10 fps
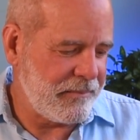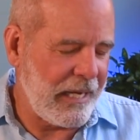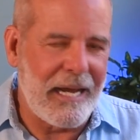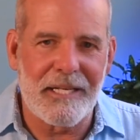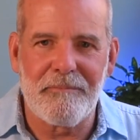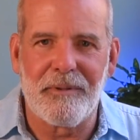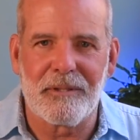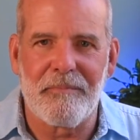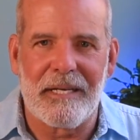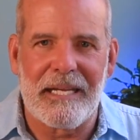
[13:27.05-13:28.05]

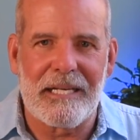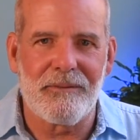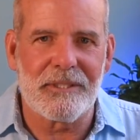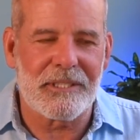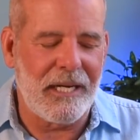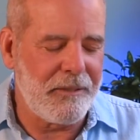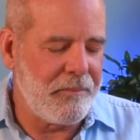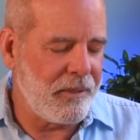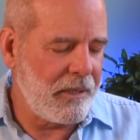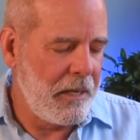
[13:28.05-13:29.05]
guidebook, my language
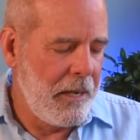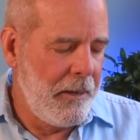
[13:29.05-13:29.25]
guidebook,